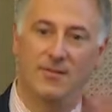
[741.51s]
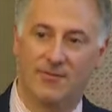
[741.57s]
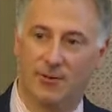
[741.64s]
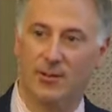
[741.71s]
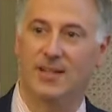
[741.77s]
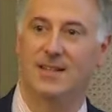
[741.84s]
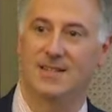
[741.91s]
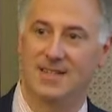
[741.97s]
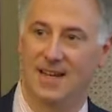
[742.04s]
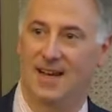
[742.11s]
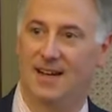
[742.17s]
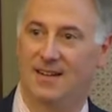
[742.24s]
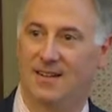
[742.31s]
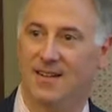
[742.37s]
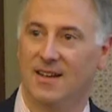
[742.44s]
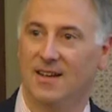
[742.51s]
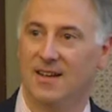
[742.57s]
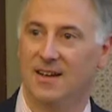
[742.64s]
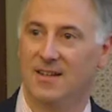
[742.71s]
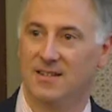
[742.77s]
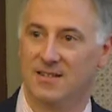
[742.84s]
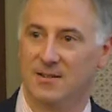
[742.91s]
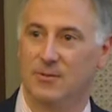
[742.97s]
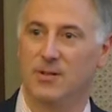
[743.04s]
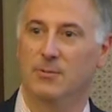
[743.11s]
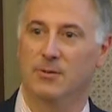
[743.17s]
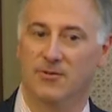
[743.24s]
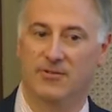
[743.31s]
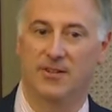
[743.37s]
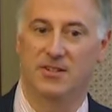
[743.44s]
fully intact
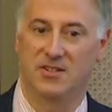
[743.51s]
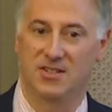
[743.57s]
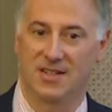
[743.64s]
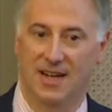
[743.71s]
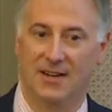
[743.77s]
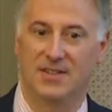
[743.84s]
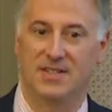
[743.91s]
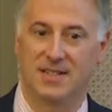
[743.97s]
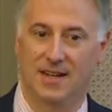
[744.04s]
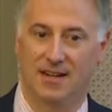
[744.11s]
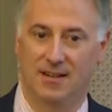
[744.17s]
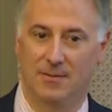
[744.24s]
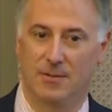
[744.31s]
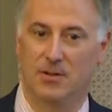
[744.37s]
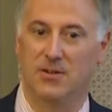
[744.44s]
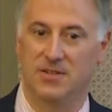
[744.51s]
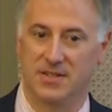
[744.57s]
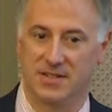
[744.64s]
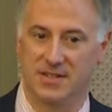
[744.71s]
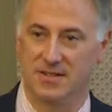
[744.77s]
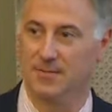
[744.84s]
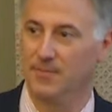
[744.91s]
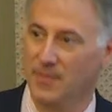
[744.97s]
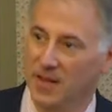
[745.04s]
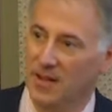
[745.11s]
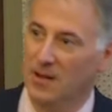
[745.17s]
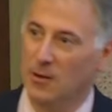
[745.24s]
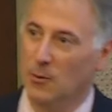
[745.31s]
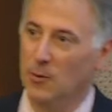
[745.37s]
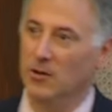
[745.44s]
cerebral function outside of the motor system.
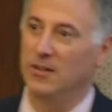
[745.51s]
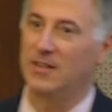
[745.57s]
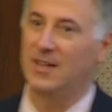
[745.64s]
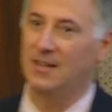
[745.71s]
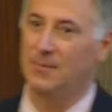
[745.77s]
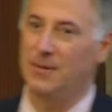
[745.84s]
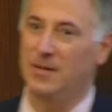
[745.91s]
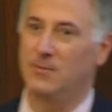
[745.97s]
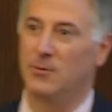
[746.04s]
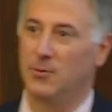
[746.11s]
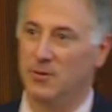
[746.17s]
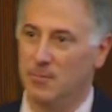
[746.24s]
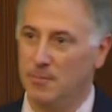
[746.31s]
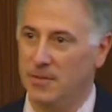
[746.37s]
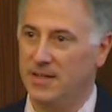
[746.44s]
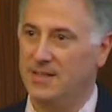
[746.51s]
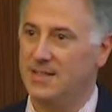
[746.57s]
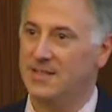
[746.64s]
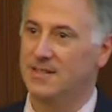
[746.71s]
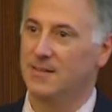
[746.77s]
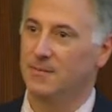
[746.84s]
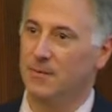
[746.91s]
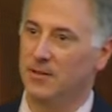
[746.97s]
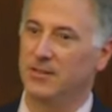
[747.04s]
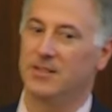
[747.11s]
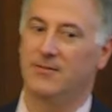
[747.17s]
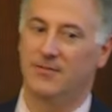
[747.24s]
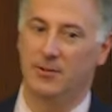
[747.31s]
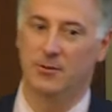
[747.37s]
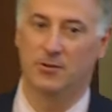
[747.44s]
We're looking at people with mixed
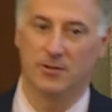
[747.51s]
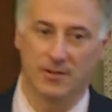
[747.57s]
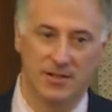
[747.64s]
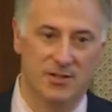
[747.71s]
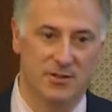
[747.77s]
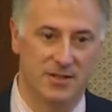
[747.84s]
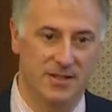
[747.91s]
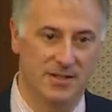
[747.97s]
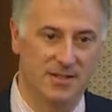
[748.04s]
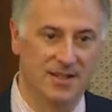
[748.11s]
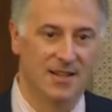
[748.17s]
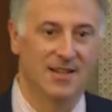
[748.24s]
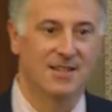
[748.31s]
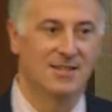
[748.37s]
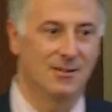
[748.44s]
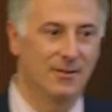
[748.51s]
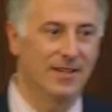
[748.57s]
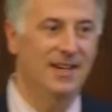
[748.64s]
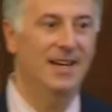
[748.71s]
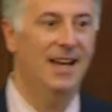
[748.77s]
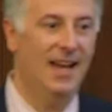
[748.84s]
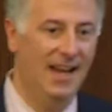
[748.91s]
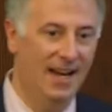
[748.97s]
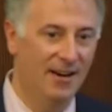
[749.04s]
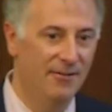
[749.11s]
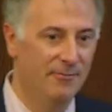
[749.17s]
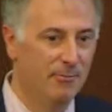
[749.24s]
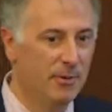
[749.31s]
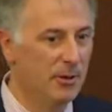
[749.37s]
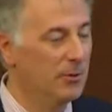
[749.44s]
multifocal injuries. So they
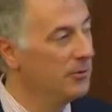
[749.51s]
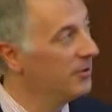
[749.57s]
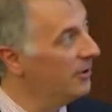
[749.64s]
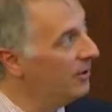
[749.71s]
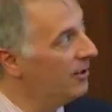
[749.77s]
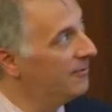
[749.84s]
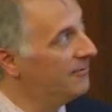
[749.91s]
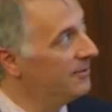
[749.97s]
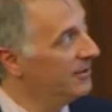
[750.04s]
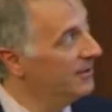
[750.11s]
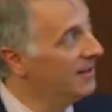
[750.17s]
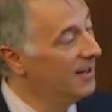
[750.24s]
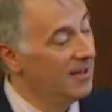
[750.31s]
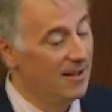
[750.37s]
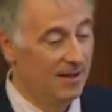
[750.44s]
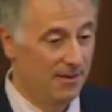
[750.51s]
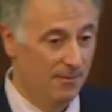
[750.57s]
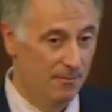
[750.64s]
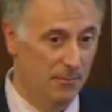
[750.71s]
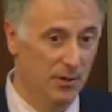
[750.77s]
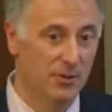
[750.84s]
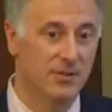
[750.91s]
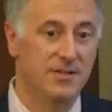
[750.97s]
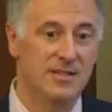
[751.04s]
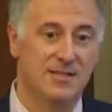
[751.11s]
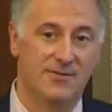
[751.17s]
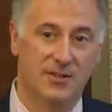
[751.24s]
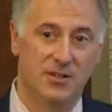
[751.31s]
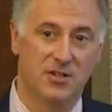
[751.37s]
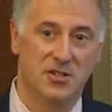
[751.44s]
have both often motor
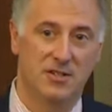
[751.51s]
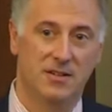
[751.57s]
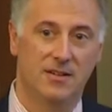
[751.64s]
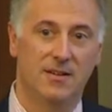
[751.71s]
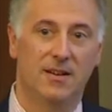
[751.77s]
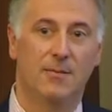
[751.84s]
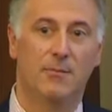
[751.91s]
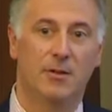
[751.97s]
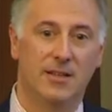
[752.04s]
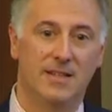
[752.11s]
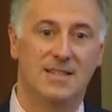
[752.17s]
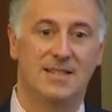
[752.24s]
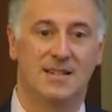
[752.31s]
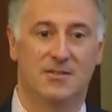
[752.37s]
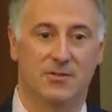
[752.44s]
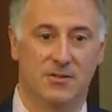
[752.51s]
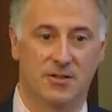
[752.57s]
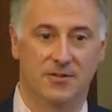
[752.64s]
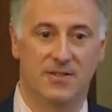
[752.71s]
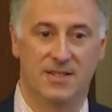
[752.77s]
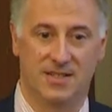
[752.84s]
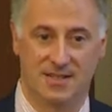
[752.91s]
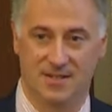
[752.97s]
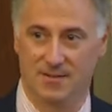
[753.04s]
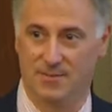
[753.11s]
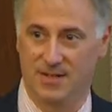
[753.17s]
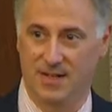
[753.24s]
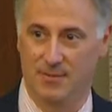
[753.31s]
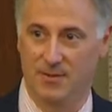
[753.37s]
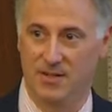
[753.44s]
dysfunction plus central nervous system
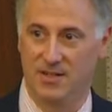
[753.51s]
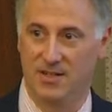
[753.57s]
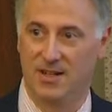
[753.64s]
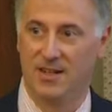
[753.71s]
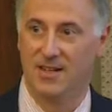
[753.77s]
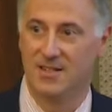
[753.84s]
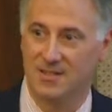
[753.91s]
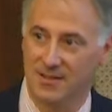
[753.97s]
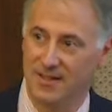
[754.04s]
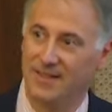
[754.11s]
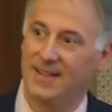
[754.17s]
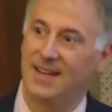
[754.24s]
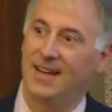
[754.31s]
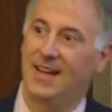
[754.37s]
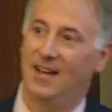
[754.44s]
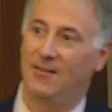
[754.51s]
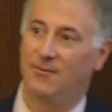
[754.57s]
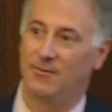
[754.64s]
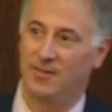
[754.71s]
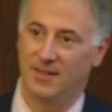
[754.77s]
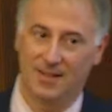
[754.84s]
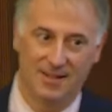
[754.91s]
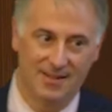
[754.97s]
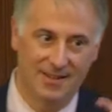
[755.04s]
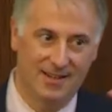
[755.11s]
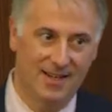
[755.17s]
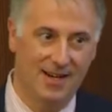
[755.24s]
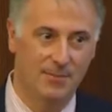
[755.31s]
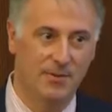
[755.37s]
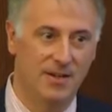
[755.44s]
damage. So then they have the
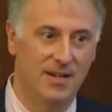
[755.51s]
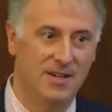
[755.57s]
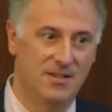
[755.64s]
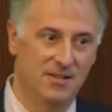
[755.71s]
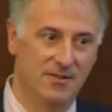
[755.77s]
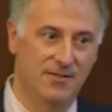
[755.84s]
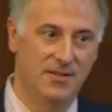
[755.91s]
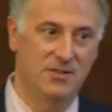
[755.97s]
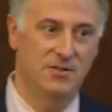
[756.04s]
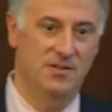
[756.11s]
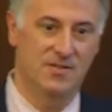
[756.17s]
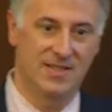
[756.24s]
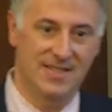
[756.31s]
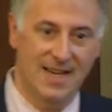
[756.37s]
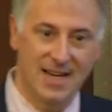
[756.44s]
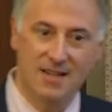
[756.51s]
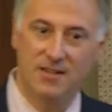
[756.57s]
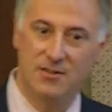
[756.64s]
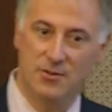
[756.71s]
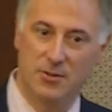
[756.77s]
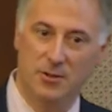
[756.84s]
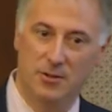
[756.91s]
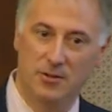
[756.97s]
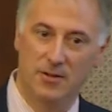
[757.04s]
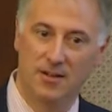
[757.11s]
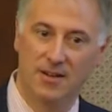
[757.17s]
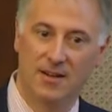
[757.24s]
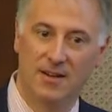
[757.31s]
combination of issues of state control